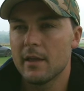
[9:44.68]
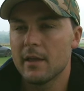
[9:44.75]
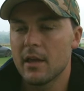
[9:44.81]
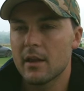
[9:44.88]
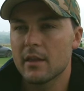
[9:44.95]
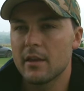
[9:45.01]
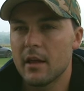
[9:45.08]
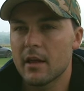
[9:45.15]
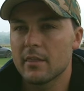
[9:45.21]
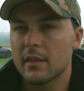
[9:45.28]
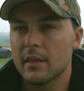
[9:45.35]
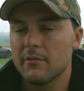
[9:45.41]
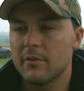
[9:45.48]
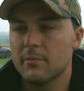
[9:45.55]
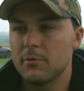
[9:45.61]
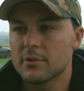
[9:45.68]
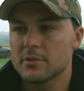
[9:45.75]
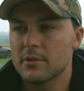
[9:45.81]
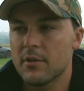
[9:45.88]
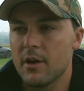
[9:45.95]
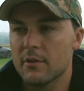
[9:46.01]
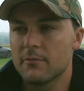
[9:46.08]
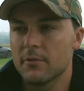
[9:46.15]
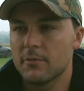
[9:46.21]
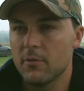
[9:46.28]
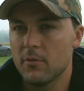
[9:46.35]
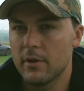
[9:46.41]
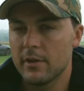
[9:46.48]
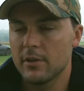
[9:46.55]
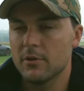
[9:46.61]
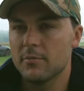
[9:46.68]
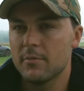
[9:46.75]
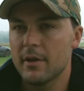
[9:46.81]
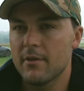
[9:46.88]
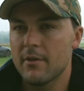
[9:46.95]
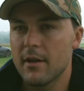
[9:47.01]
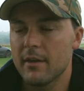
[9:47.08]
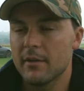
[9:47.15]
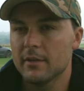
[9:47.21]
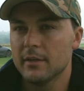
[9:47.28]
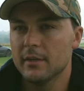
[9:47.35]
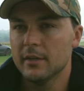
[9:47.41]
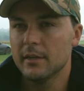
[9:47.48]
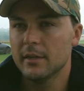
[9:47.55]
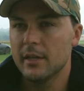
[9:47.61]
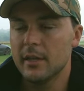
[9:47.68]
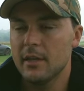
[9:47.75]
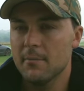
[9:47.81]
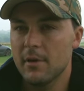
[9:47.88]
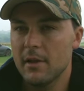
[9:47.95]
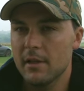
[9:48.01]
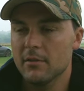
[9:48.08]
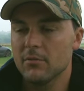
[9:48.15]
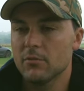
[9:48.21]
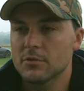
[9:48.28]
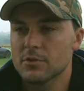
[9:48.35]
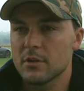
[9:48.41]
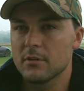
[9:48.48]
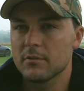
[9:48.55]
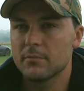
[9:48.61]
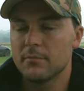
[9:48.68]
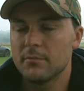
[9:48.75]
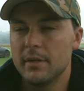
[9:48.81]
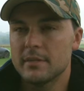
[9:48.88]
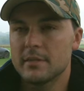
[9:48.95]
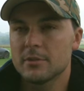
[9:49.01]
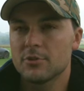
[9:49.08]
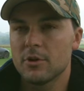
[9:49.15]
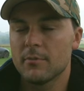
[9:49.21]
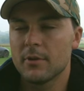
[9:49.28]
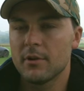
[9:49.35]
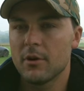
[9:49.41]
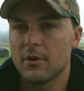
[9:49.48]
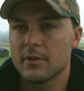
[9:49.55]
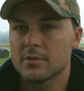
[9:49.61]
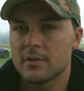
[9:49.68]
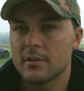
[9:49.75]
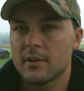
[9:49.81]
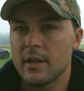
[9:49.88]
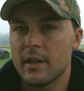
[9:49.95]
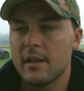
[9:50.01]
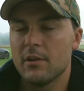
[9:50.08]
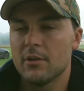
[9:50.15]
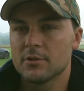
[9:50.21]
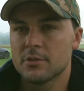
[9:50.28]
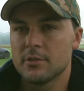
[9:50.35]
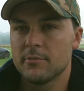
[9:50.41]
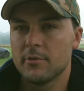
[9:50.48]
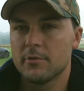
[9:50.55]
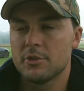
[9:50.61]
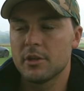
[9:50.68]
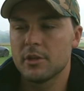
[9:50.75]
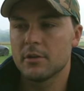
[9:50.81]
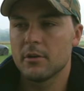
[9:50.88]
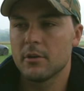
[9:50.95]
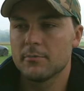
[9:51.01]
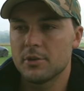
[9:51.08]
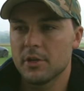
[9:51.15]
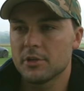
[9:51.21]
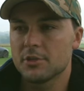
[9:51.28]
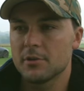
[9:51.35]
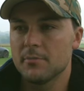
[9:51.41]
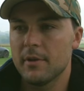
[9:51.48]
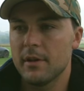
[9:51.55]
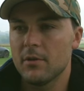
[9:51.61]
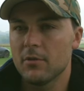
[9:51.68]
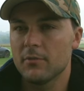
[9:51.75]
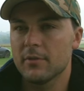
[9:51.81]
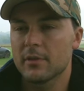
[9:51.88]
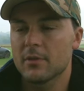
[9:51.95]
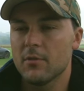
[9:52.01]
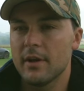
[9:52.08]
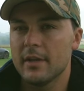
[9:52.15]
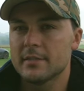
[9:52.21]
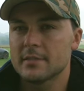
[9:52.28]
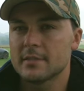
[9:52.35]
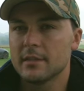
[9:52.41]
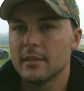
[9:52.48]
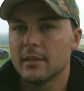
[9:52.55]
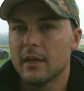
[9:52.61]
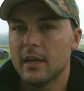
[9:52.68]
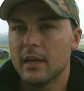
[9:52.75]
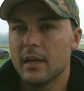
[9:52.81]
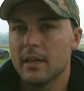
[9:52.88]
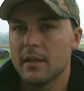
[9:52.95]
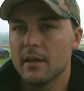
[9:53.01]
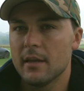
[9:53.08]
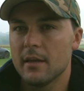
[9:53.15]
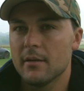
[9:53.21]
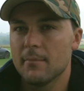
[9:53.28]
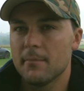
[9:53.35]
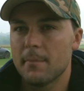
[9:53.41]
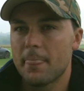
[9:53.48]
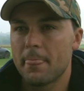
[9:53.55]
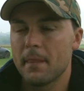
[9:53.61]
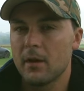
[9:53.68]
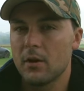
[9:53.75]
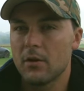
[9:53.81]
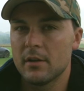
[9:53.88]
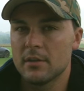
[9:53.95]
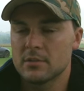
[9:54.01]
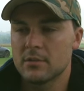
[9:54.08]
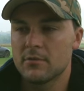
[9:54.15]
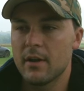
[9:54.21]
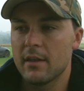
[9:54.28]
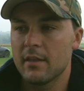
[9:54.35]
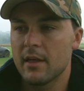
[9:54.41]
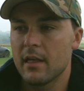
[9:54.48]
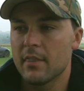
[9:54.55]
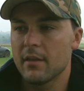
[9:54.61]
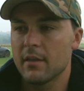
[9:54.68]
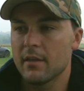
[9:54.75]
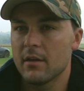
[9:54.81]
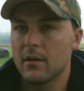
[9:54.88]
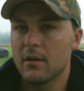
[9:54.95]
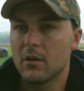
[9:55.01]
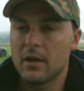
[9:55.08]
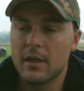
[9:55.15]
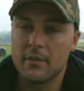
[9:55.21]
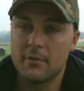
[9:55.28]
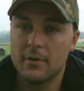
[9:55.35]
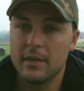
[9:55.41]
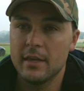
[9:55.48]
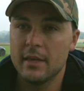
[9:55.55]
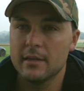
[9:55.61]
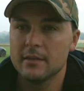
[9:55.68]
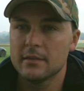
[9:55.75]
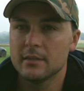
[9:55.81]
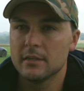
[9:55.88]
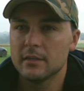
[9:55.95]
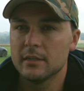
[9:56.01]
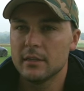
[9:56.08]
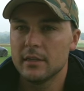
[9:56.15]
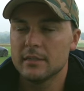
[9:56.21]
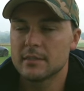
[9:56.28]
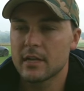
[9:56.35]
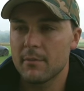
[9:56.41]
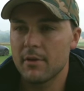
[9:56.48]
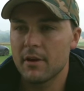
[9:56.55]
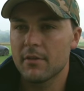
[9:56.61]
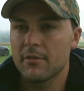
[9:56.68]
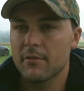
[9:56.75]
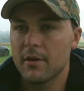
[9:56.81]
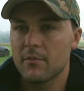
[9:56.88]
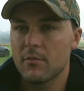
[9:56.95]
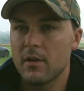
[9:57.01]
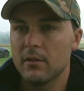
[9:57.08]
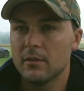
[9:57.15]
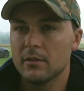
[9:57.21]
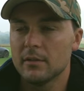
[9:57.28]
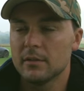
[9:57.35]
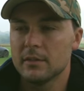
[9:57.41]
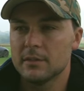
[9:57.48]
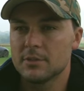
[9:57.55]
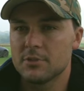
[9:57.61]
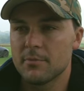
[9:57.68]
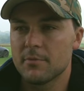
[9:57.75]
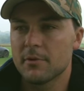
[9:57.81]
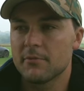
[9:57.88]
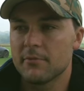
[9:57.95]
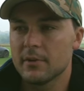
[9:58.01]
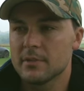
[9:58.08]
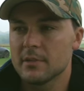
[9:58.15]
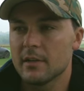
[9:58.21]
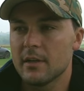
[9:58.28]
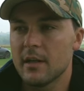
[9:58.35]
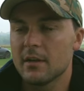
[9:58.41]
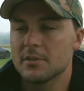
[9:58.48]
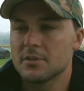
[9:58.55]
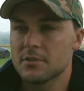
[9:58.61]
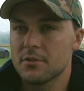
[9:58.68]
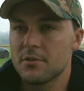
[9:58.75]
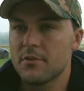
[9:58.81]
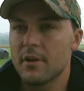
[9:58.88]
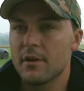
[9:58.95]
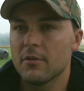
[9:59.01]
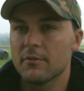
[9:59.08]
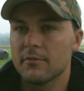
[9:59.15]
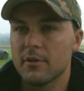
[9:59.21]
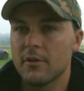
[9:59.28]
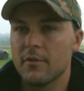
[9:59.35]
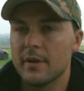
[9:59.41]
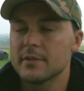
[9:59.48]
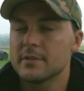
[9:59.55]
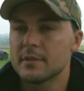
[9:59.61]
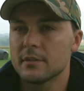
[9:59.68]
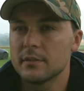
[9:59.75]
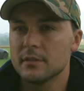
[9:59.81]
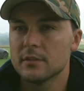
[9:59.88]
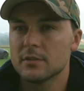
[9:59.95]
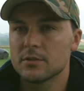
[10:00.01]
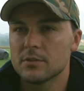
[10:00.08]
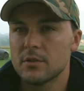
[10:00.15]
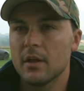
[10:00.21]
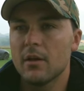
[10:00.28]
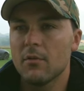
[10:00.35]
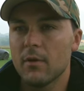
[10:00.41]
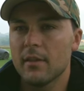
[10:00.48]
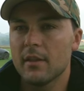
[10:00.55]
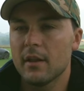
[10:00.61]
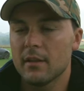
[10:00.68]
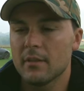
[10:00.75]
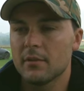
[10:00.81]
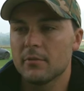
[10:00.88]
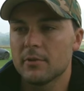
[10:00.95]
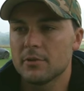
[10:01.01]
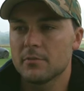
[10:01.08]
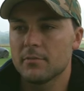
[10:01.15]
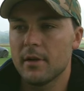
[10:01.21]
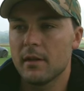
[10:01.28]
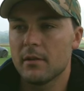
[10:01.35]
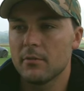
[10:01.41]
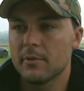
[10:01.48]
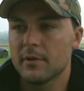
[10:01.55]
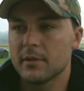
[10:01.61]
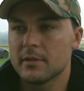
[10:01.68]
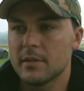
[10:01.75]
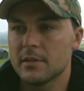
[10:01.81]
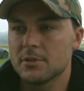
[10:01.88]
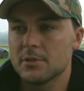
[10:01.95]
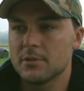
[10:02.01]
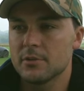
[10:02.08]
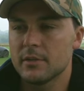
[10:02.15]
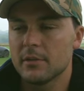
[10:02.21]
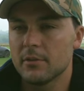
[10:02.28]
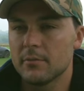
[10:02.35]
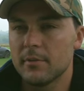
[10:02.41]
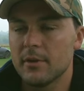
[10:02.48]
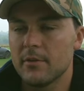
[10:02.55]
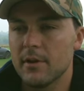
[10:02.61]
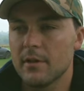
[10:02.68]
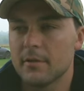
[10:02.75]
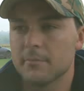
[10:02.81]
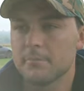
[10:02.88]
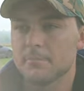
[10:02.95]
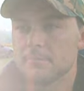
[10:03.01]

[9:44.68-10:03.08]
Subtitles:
Yeah, and I think if he puts the right foot forward, he could be a runner. In a Million, also meeting Dromedaris on the day, he lost him on objection, bed off at the weights. And on his run the other weekend, he's come out of the run well. He's stripping fitter. Now his third run after a rest. So one that I think we should pay a little bit of attention to. He could be a runner.